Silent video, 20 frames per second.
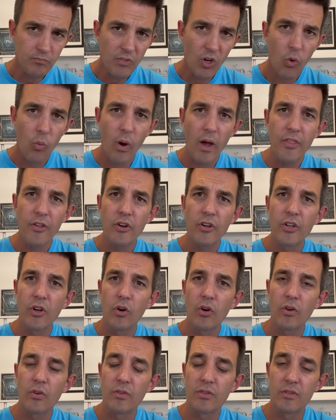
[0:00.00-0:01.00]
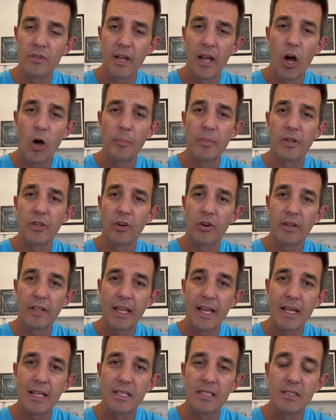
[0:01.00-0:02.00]
Whether you're helping your
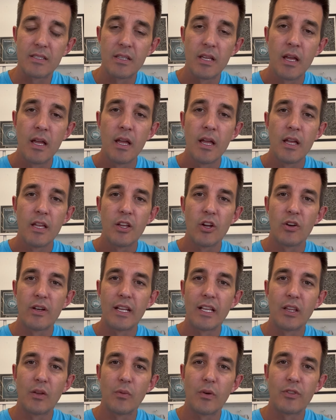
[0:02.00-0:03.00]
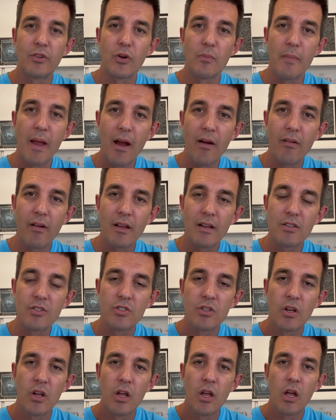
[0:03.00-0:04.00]
kids, you're dealing with your marriage,
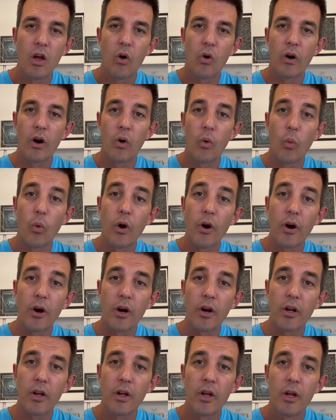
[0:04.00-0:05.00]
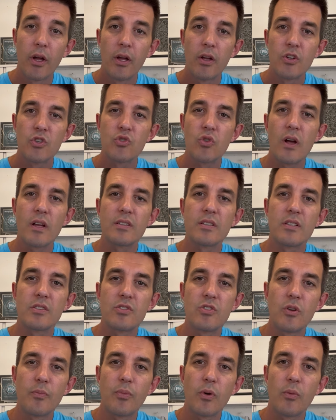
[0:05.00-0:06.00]
or at work, trust is
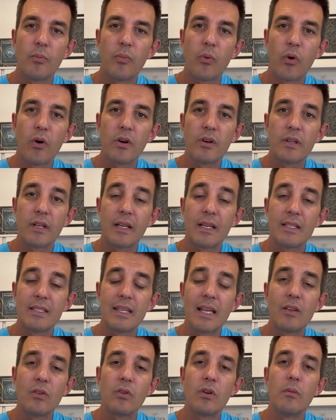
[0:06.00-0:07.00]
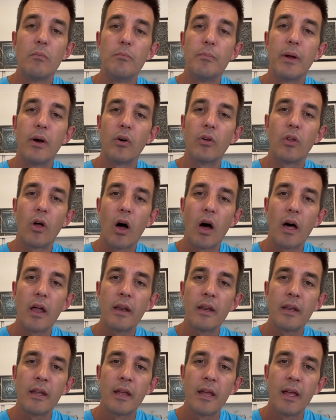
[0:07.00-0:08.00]
super important to continue to build
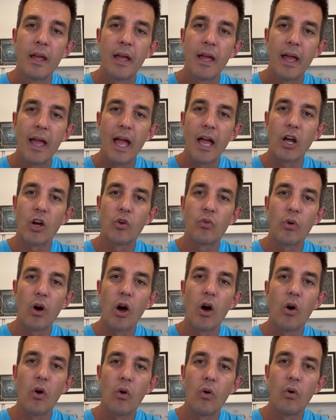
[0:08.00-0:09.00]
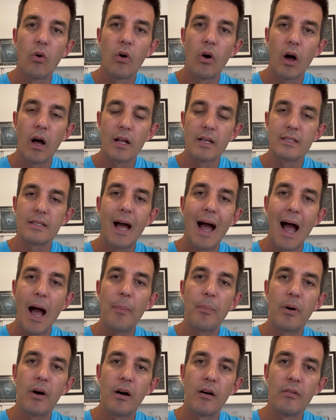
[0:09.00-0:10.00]
on and grow on
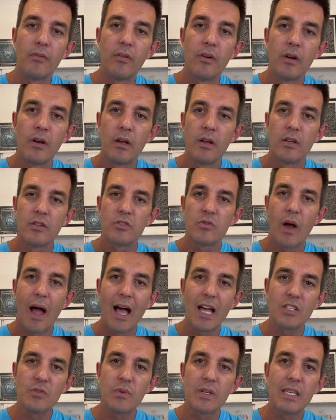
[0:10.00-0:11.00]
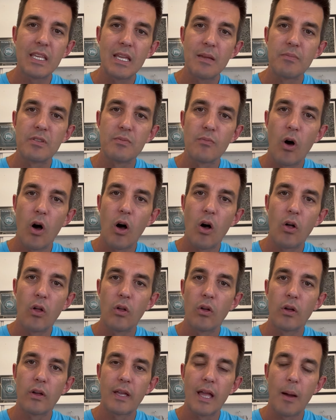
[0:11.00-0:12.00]
top of. So as we keep small
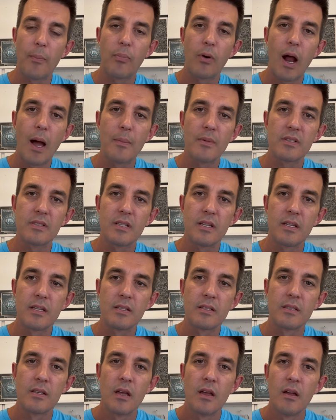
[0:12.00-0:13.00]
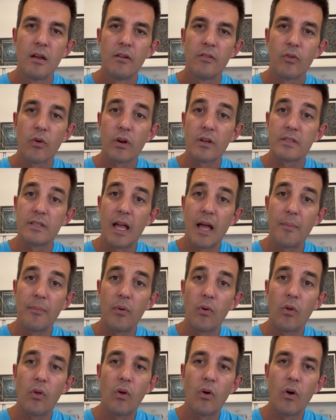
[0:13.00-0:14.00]
kept promises, for
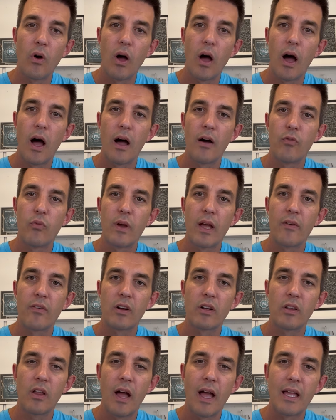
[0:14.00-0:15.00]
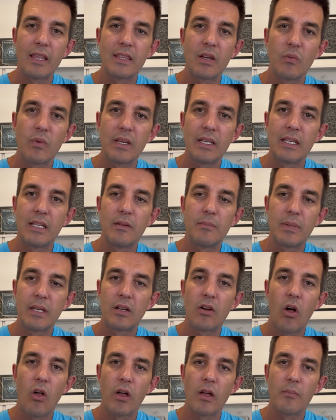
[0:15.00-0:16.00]
example, uh, if we have a client that we need to be
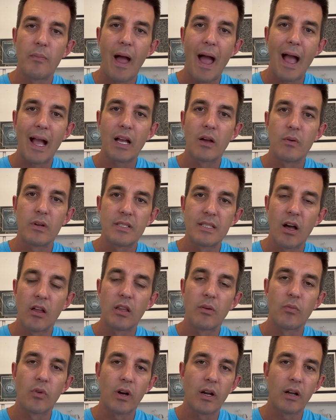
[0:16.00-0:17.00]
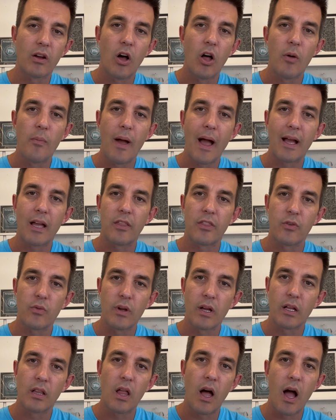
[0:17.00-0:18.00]
calling back and we tell them we're going to call them back at three
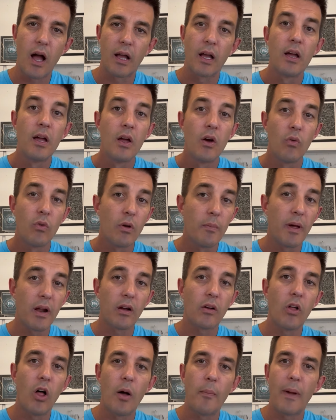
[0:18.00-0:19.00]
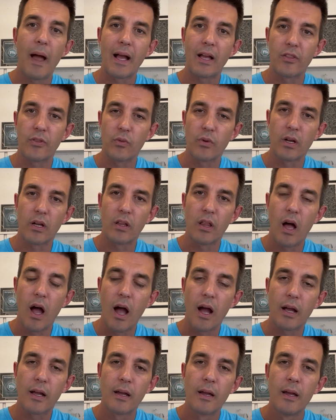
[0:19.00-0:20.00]
o'clock, we better call them back at three
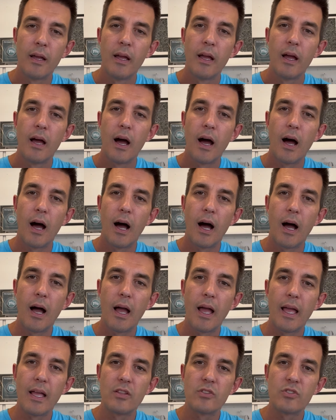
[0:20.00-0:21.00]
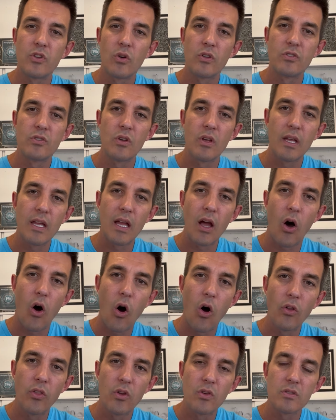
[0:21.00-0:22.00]
o'clock. Uh, and so it's
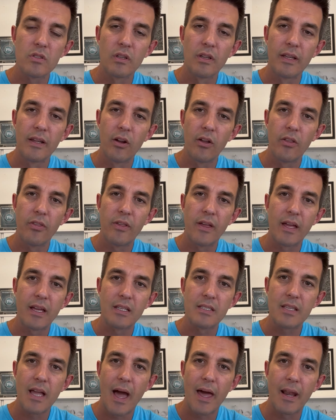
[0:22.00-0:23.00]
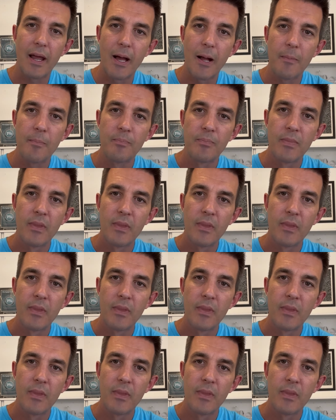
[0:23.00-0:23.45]
all those little things add up.